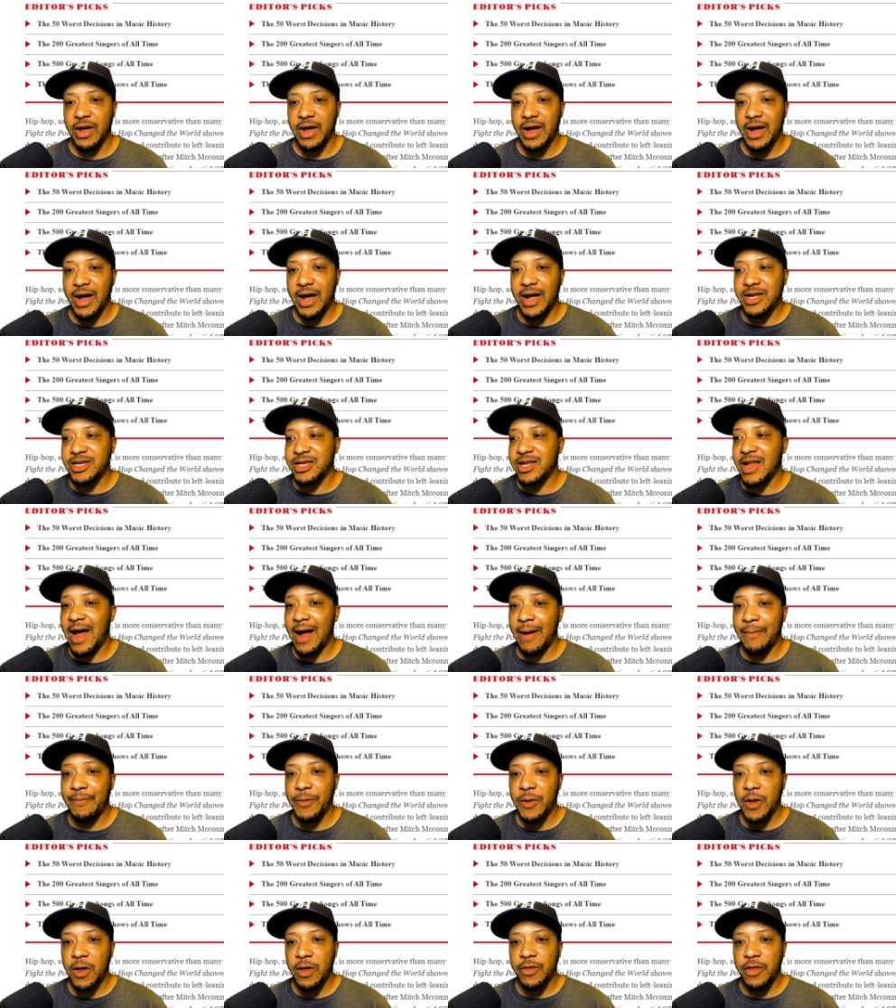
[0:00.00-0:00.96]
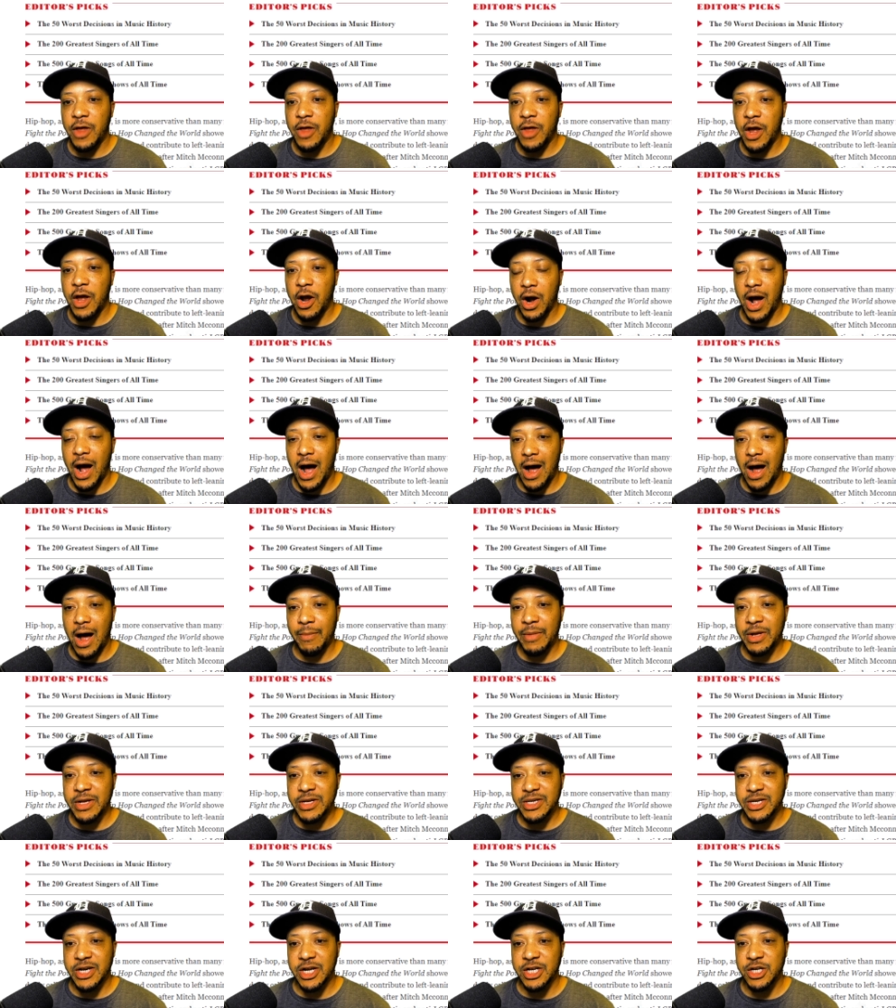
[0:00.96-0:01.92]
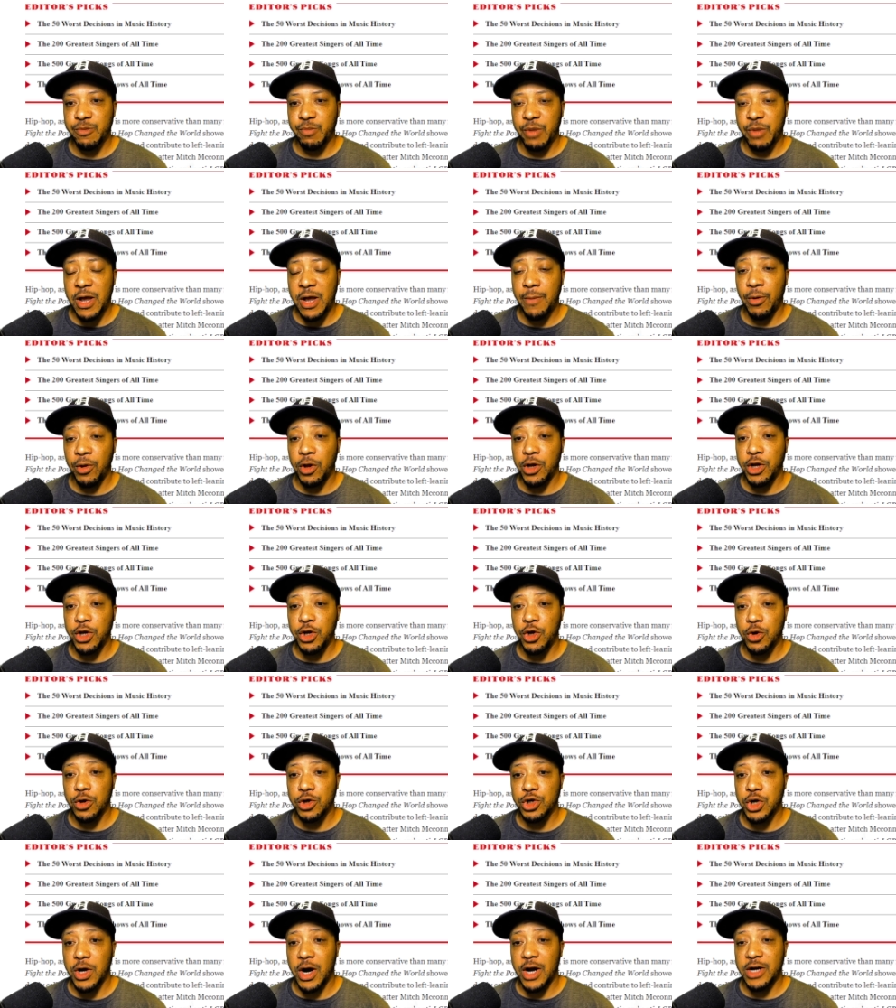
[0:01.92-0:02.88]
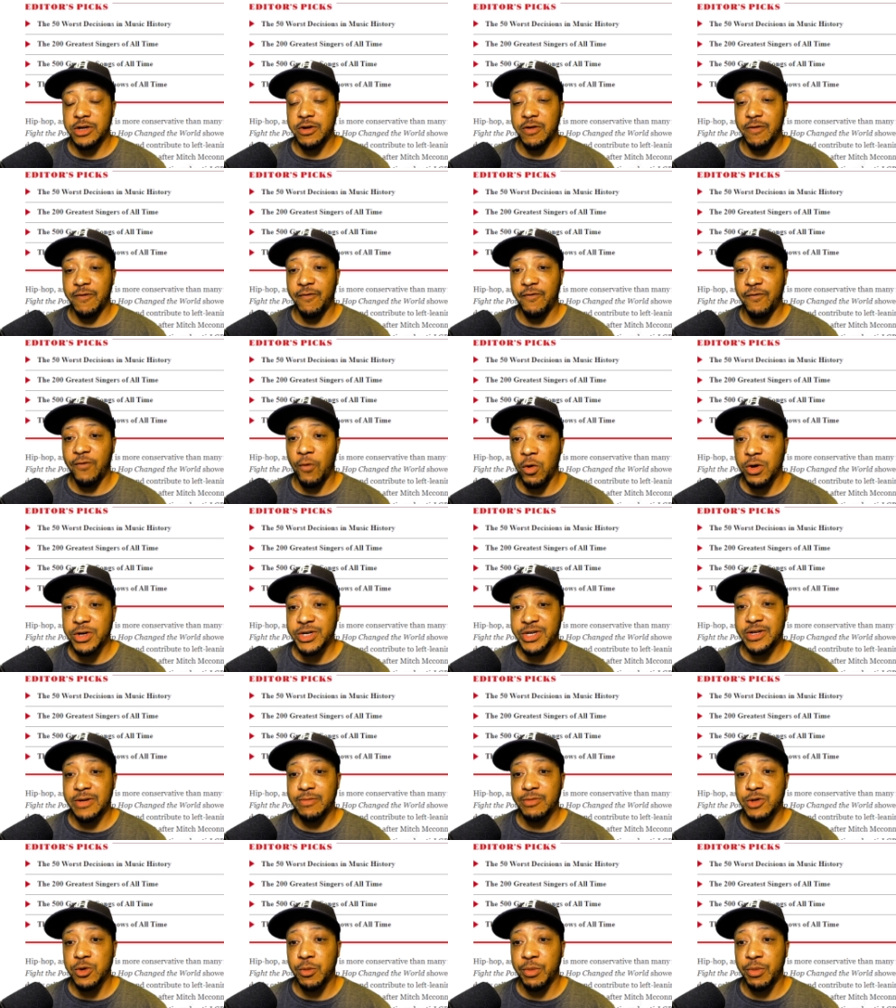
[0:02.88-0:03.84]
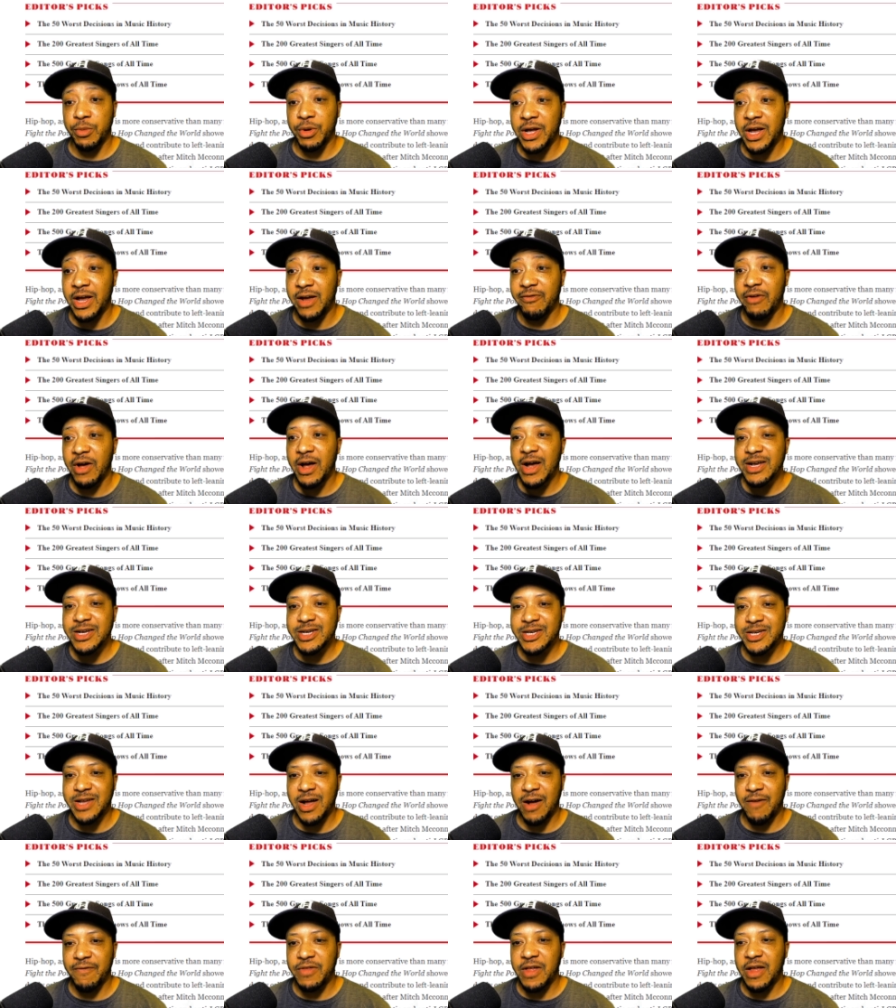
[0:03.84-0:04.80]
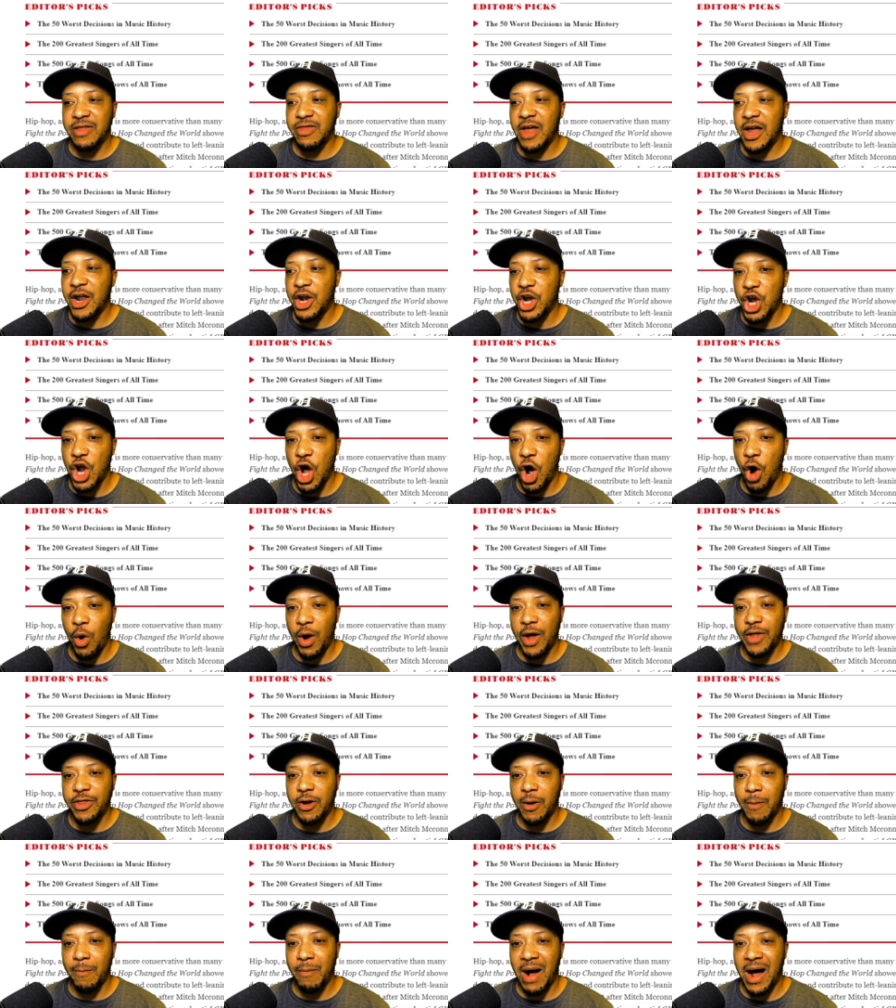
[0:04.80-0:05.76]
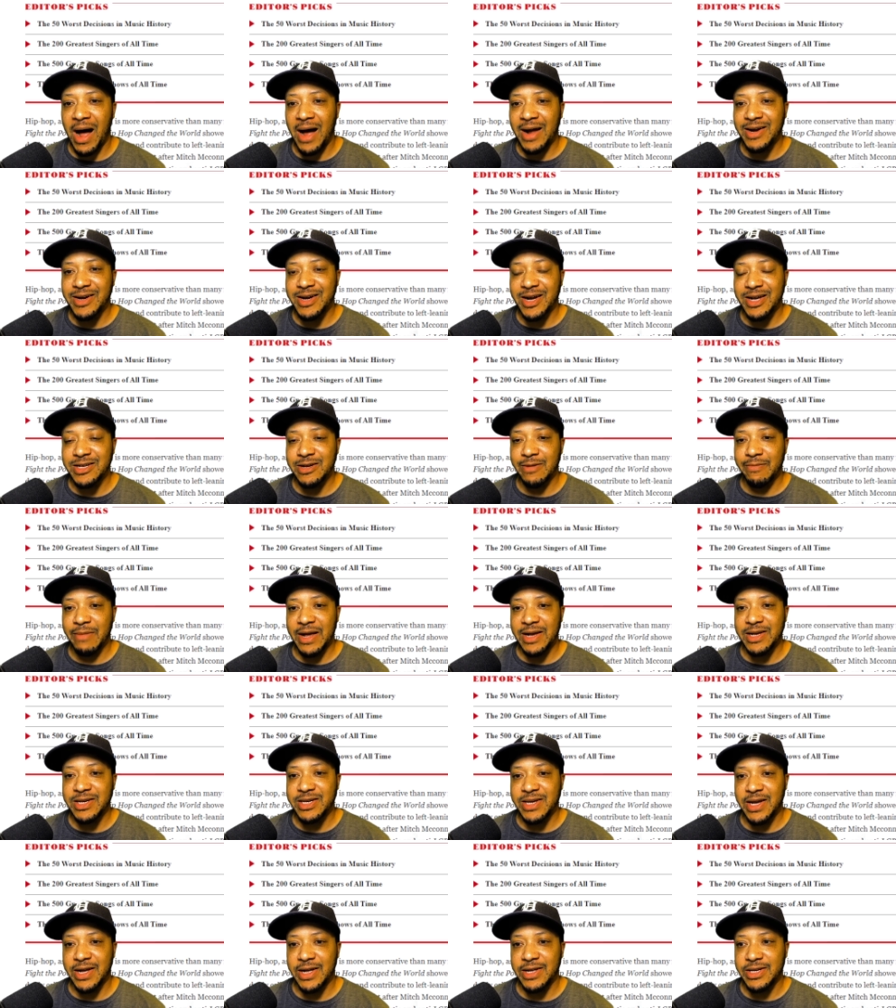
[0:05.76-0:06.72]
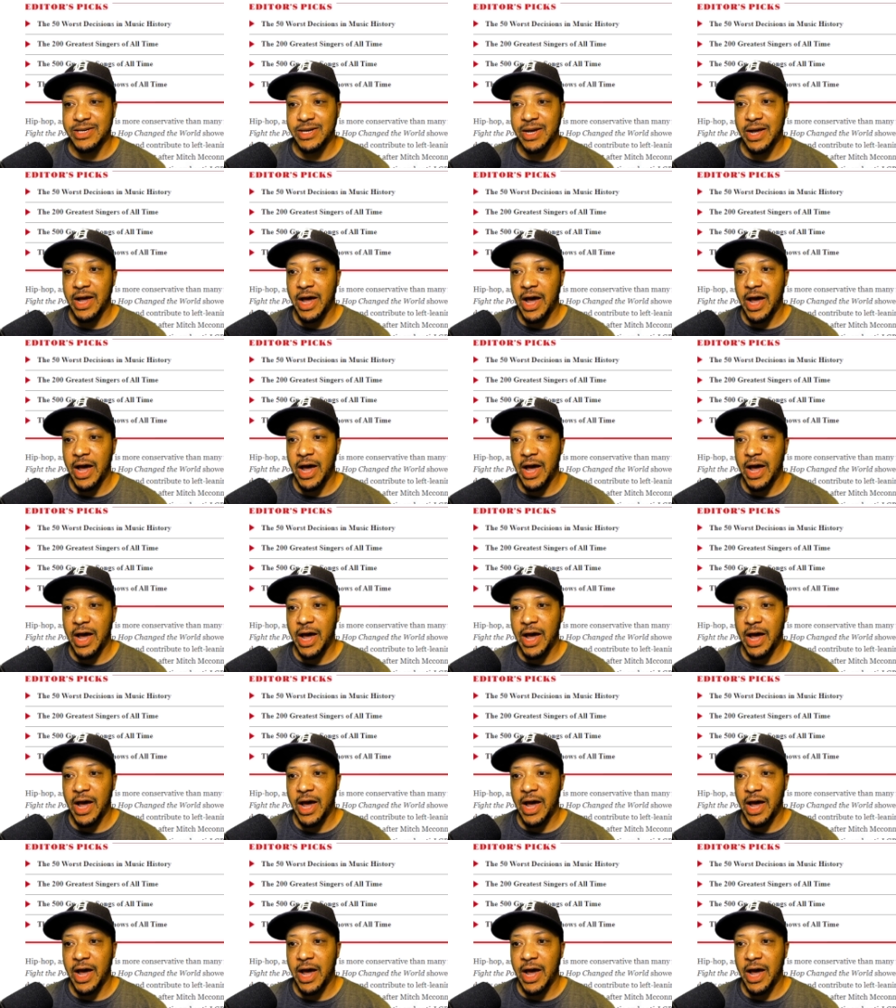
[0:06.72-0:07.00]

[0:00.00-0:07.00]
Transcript: it's that they are common sense people and you are trying to force them to believe stuff that they know in their mind doesn't make sense.